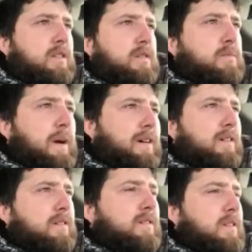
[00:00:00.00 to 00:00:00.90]
It's about,
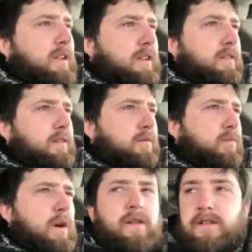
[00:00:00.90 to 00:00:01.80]

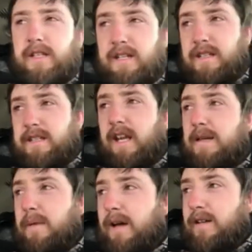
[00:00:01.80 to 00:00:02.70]
the weather says it's
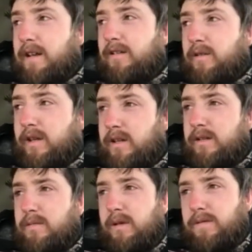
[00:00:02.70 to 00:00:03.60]
8-mile-an-hour wind,
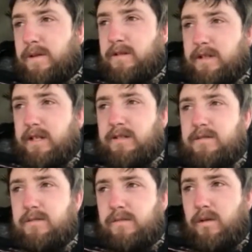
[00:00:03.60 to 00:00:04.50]
but it feels like
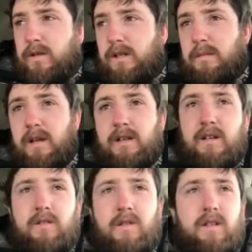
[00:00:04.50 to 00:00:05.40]

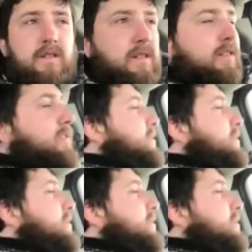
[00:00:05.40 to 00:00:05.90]
14-mile-an-hour wind or so.